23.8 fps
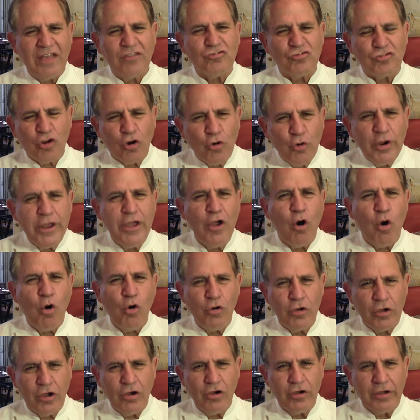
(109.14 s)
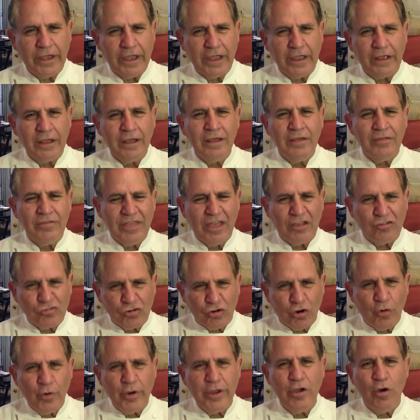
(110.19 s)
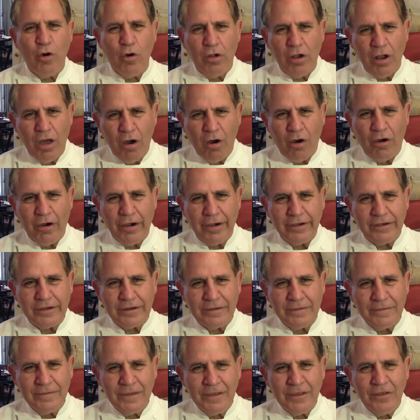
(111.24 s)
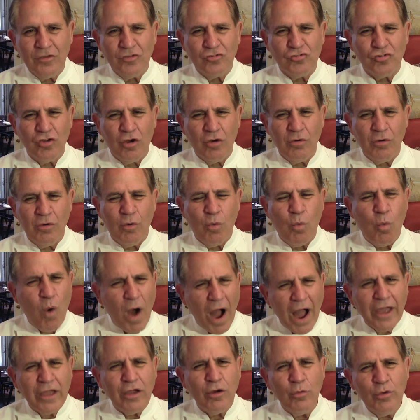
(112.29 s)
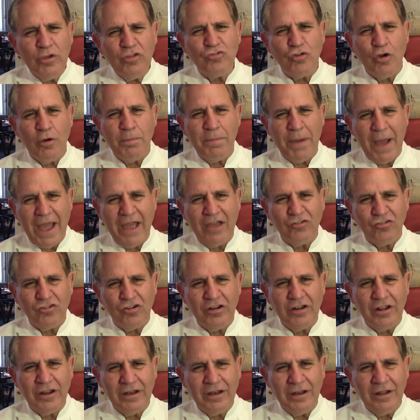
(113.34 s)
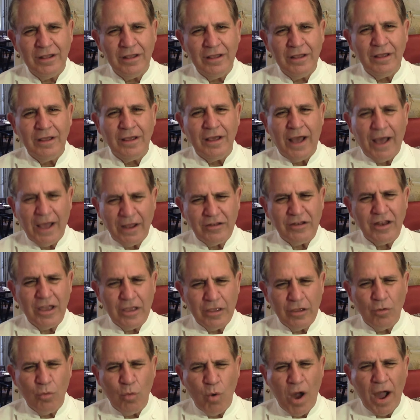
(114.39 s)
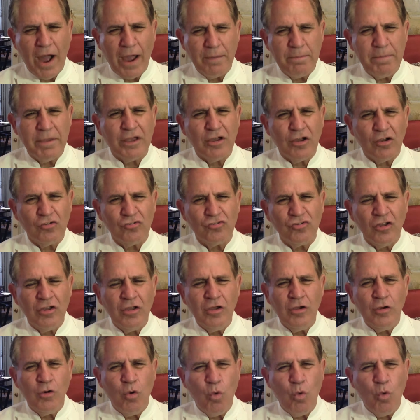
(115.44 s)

That's Creole cooking. That's Creole heart. So why are we so passionate? I tell you why, because